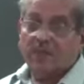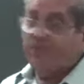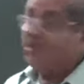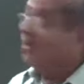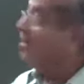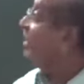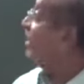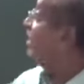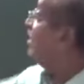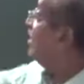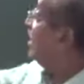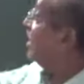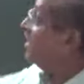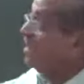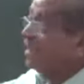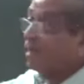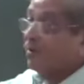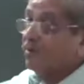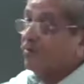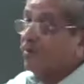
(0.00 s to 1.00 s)
But here they are
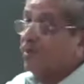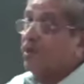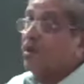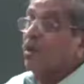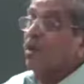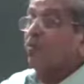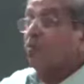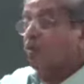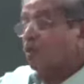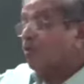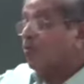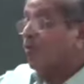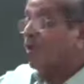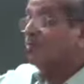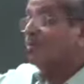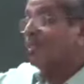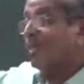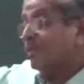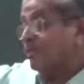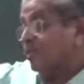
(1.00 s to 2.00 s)
interconvertible. Both the
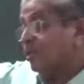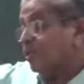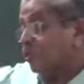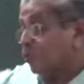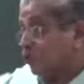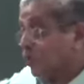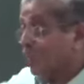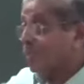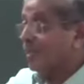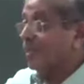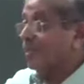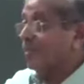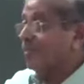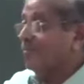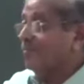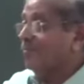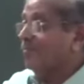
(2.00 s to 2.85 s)
forms exist together.